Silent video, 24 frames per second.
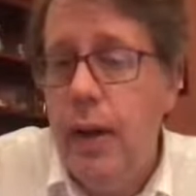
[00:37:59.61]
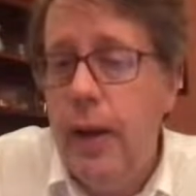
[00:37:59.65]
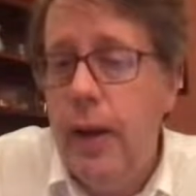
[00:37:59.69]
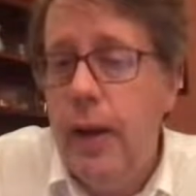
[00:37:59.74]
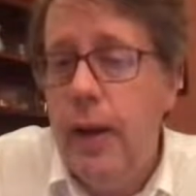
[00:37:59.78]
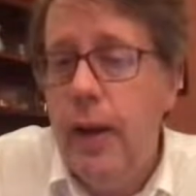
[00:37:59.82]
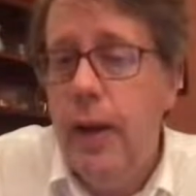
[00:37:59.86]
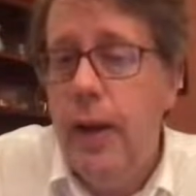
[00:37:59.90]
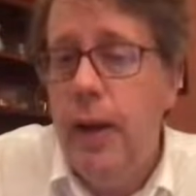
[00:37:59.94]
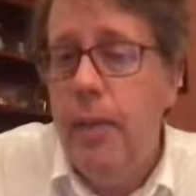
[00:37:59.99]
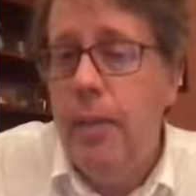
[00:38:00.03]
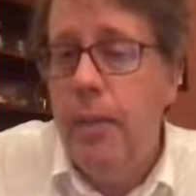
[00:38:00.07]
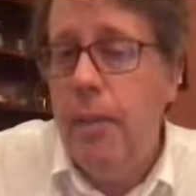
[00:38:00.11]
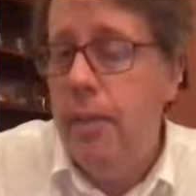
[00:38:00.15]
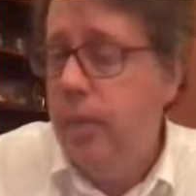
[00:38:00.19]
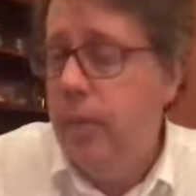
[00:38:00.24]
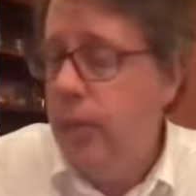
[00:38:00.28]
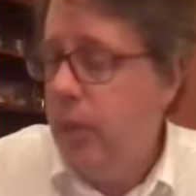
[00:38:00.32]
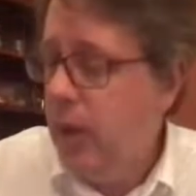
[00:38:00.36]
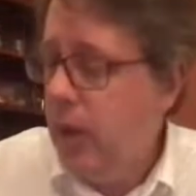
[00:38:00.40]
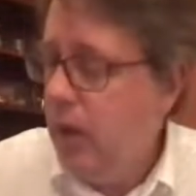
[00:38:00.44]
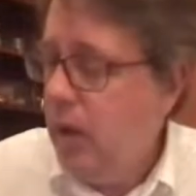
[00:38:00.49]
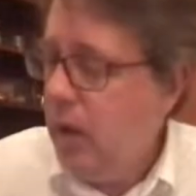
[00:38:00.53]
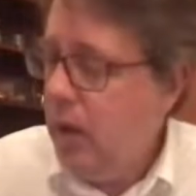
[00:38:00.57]

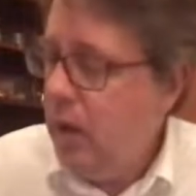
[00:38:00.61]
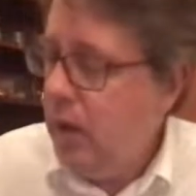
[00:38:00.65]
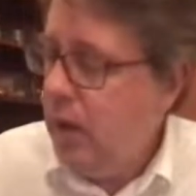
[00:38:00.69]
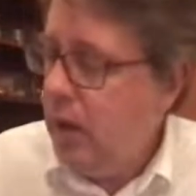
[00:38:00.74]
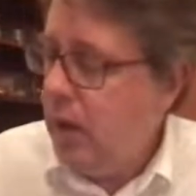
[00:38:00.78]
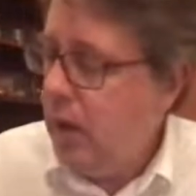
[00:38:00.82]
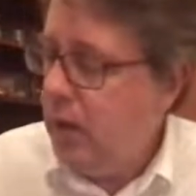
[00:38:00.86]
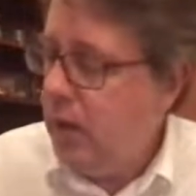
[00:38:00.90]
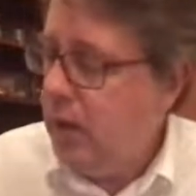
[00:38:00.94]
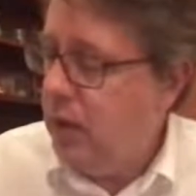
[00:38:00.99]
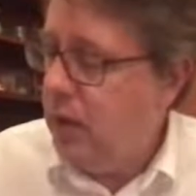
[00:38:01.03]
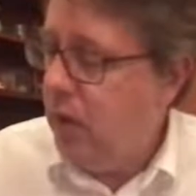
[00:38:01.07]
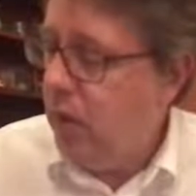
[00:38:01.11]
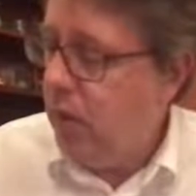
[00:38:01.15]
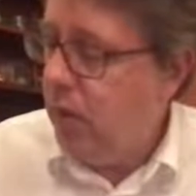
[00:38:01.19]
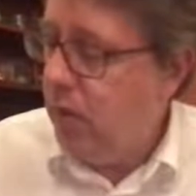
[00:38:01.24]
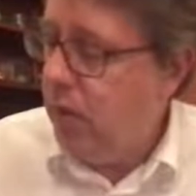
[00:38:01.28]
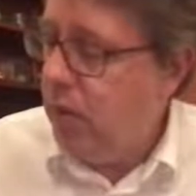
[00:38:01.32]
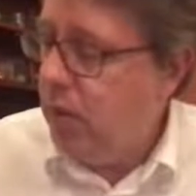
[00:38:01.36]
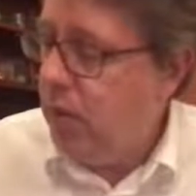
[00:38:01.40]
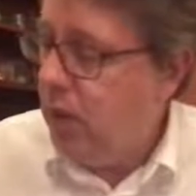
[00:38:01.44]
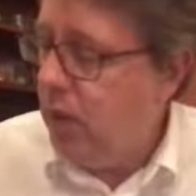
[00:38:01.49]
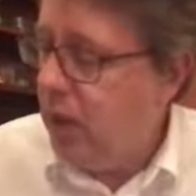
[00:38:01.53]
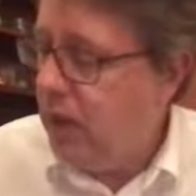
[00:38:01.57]
And
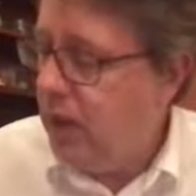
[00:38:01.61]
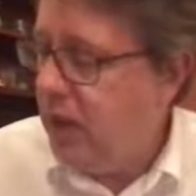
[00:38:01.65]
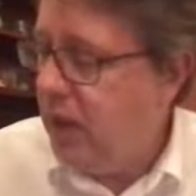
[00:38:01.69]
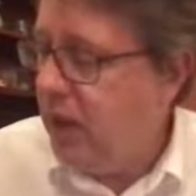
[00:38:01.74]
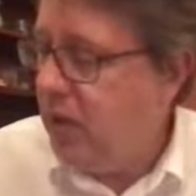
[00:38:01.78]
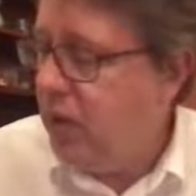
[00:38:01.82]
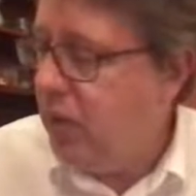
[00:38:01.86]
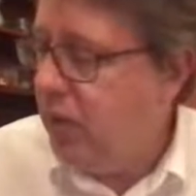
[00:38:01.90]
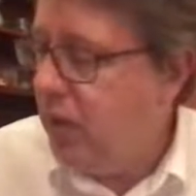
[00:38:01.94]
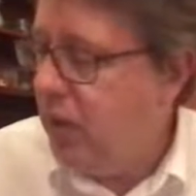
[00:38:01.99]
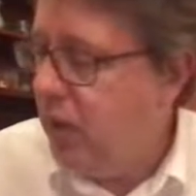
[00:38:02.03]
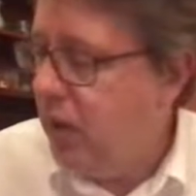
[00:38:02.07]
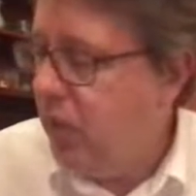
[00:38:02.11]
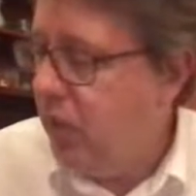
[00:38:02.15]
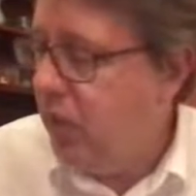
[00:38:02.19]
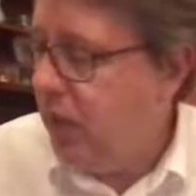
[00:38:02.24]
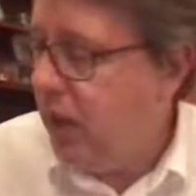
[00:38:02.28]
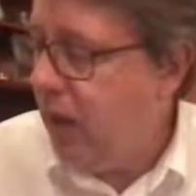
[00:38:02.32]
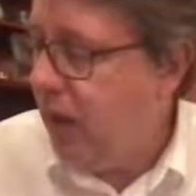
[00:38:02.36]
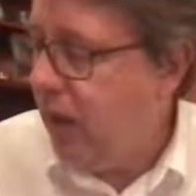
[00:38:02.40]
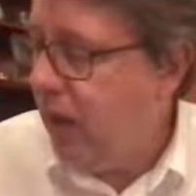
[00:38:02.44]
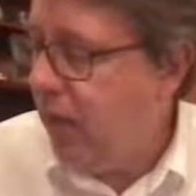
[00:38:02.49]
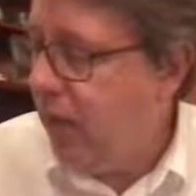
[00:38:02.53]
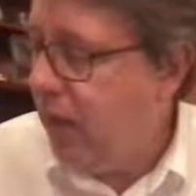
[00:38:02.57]
so essentially we
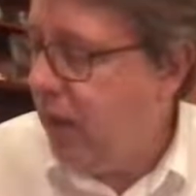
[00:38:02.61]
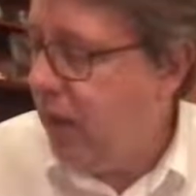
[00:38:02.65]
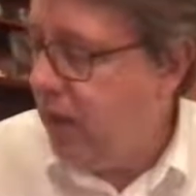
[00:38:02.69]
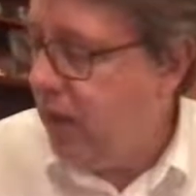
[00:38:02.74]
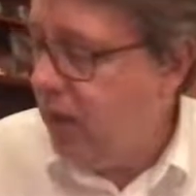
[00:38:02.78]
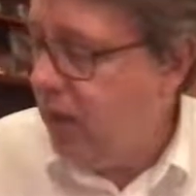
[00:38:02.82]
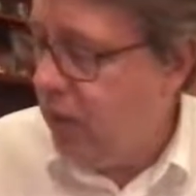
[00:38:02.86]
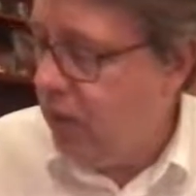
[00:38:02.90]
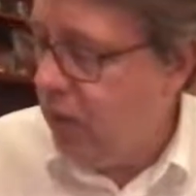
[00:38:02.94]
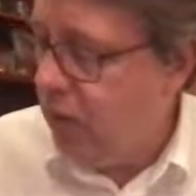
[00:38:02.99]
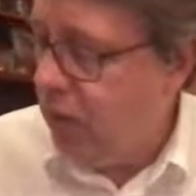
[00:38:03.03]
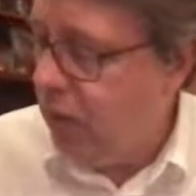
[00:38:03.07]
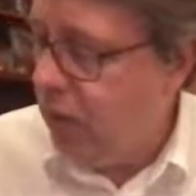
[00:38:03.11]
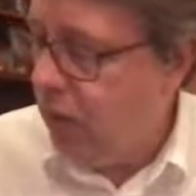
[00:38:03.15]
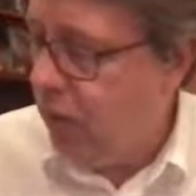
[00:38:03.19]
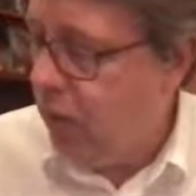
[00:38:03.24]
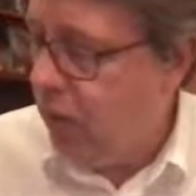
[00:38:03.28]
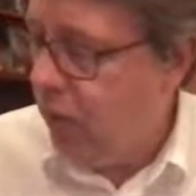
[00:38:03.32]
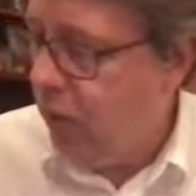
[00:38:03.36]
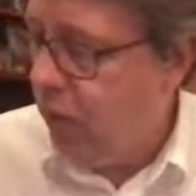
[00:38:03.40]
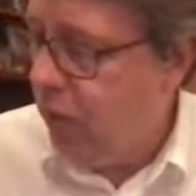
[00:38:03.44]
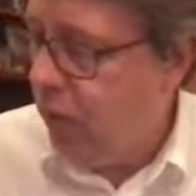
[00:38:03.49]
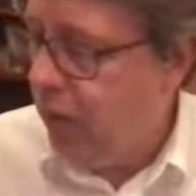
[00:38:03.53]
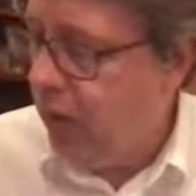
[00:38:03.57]
have an addition
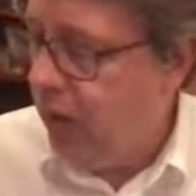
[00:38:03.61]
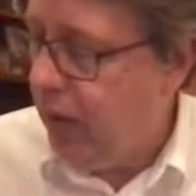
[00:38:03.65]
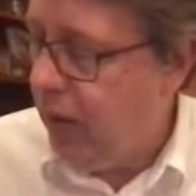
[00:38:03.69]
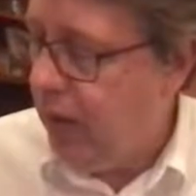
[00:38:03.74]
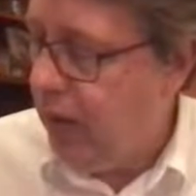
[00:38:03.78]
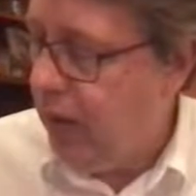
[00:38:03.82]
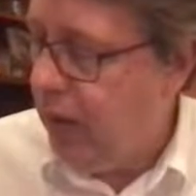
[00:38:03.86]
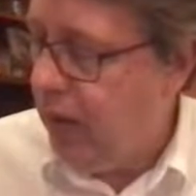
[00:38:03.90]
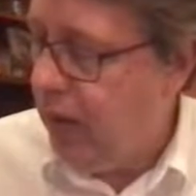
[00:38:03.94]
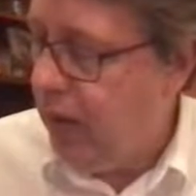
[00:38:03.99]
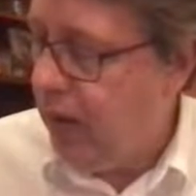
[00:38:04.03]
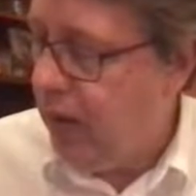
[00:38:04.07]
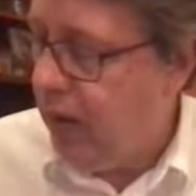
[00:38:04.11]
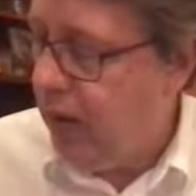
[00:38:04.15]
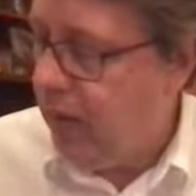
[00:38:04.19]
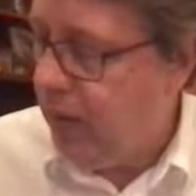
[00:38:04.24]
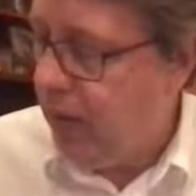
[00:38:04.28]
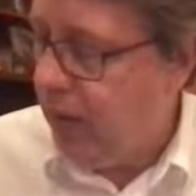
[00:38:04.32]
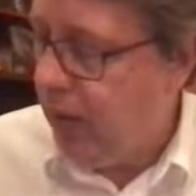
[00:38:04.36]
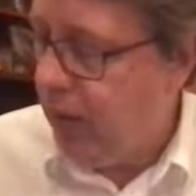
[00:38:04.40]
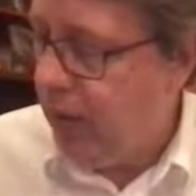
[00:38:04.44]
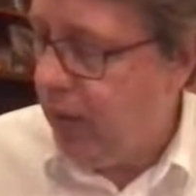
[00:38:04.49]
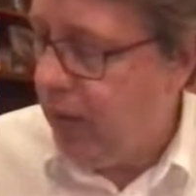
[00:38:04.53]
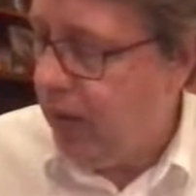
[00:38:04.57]
rule that is
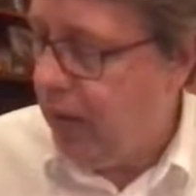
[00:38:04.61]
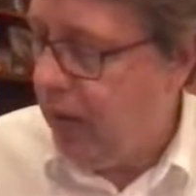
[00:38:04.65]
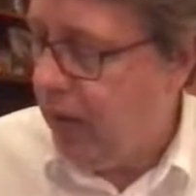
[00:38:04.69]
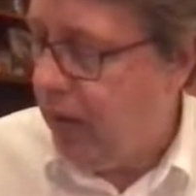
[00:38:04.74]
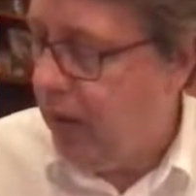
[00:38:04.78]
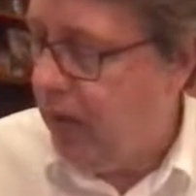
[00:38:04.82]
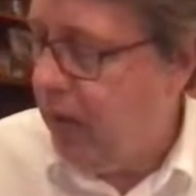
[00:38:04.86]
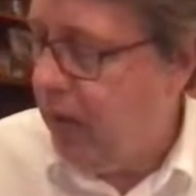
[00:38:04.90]
by